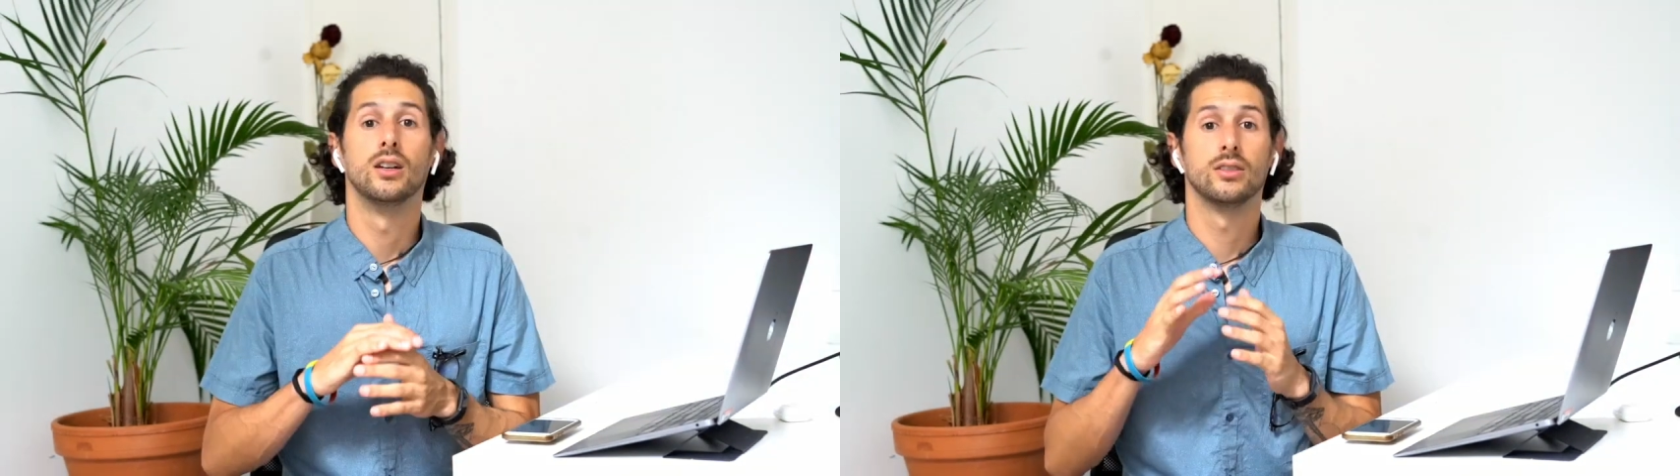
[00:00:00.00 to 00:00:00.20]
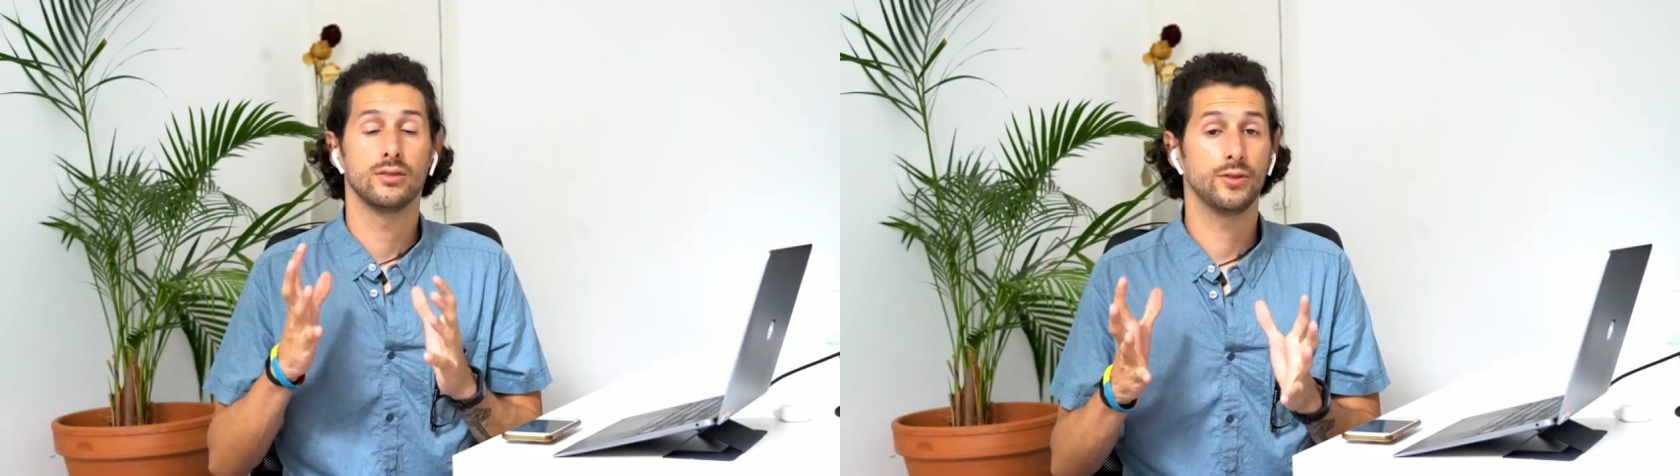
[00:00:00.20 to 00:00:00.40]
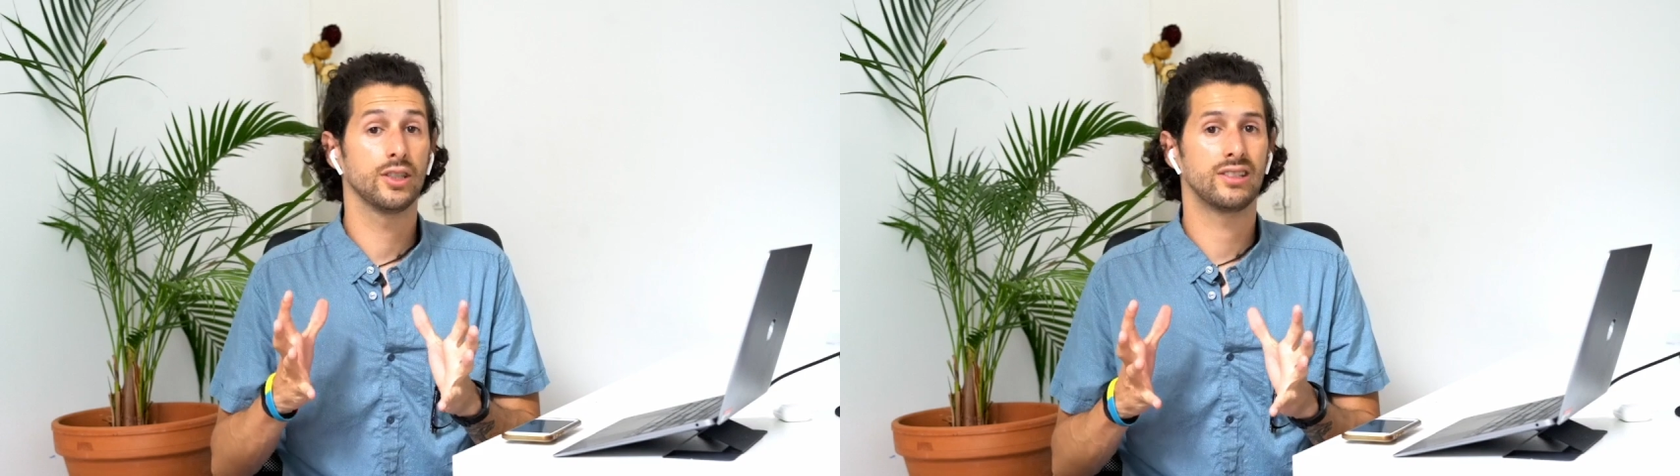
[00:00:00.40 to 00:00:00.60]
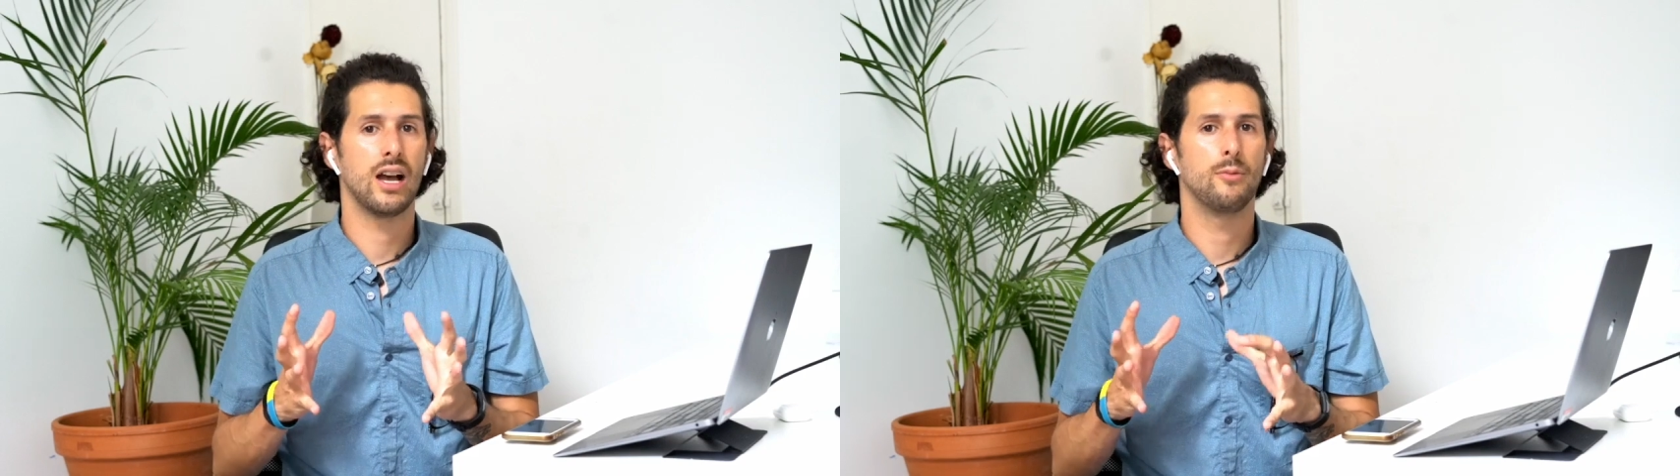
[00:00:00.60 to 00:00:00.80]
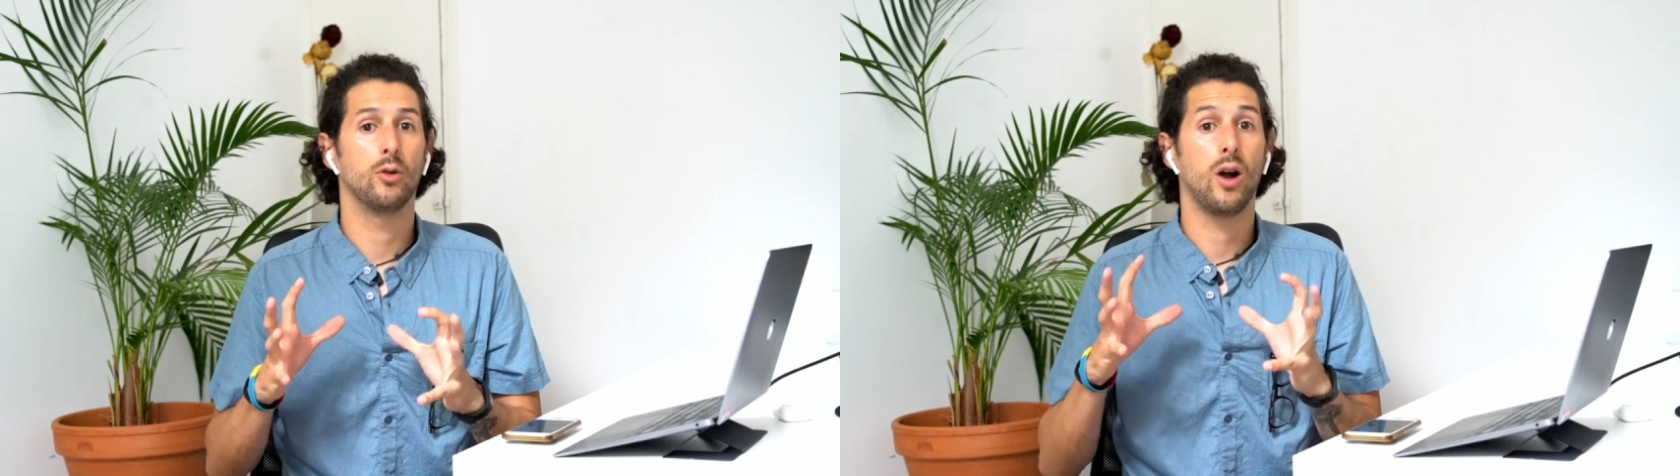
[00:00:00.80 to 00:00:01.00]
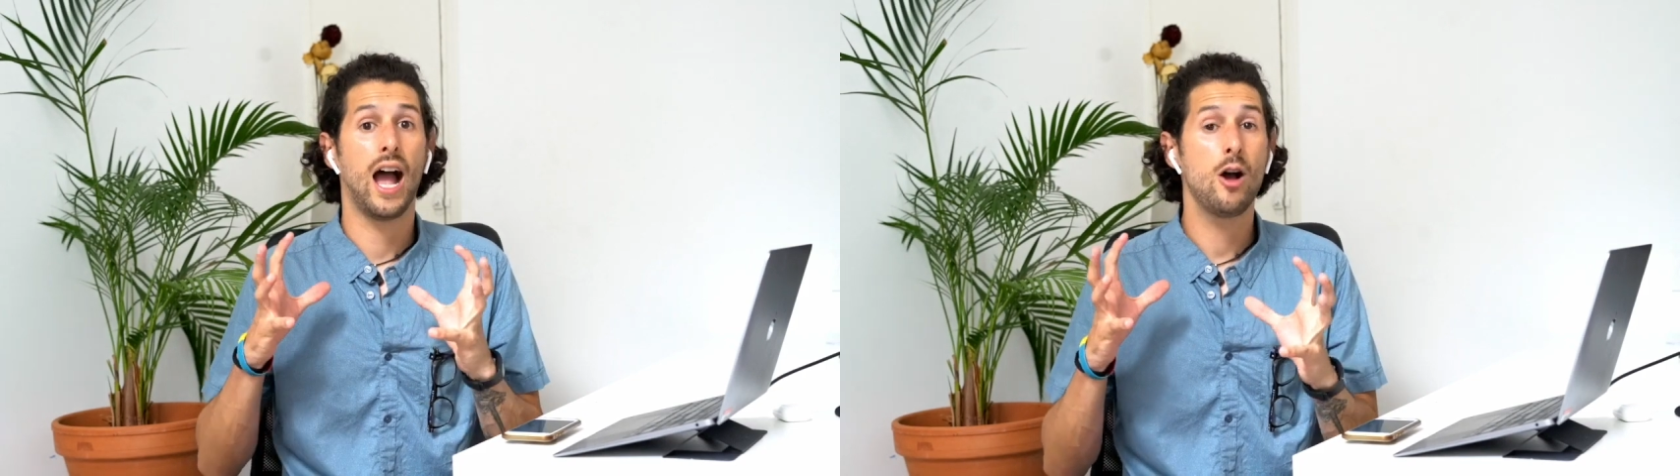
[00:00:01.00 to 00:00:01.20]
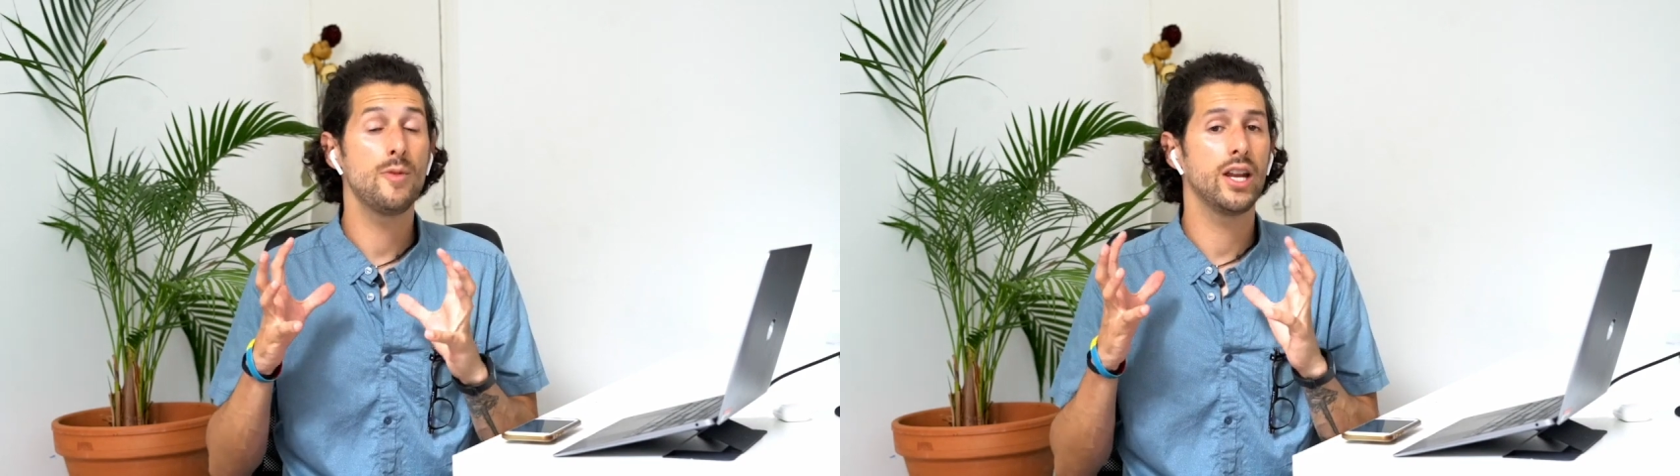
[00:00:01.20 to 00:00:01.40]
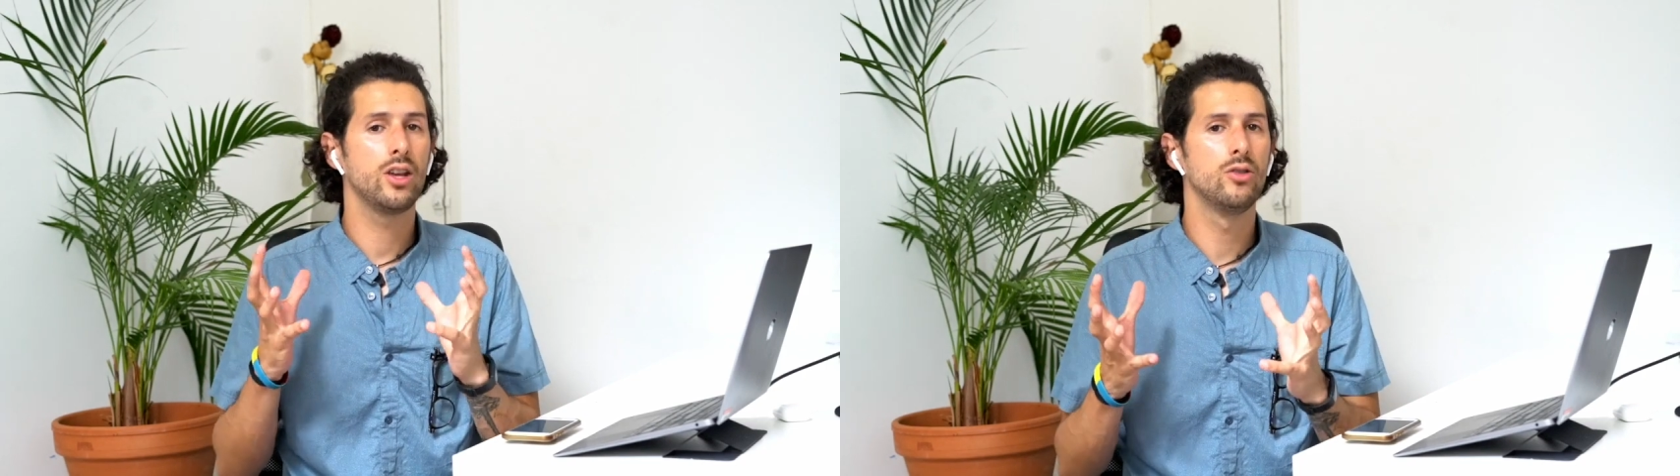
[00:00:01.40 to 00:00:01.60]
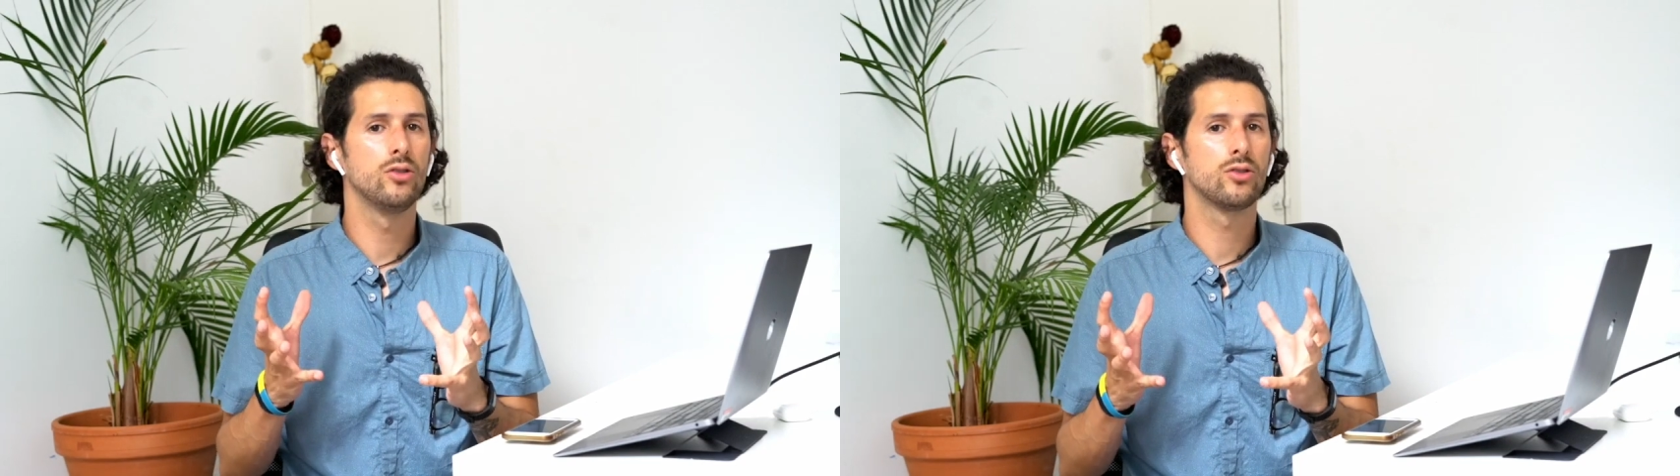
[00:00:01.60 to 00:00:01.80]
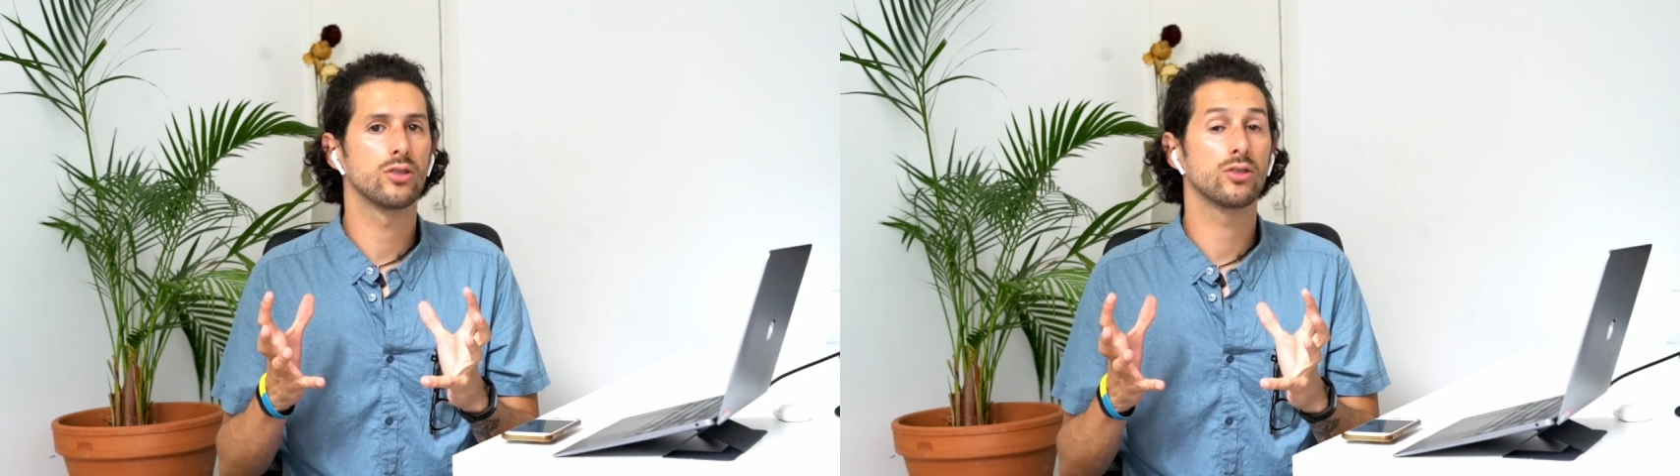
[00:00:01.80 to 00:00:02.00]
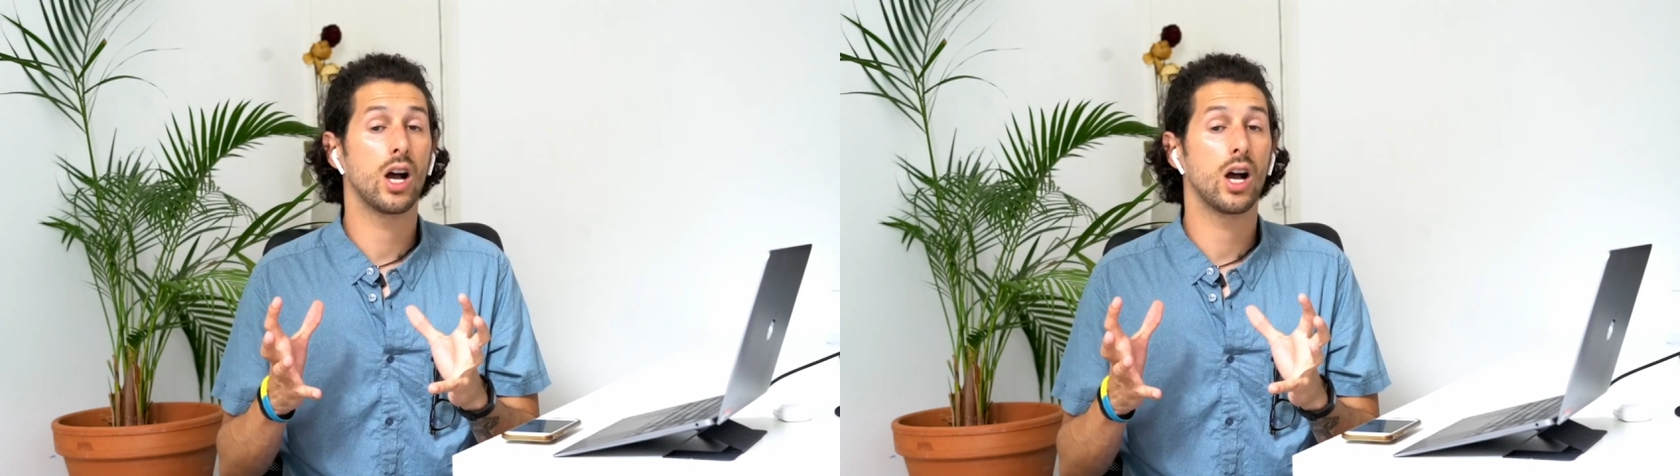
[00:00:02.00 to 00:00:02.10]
So for example, how many users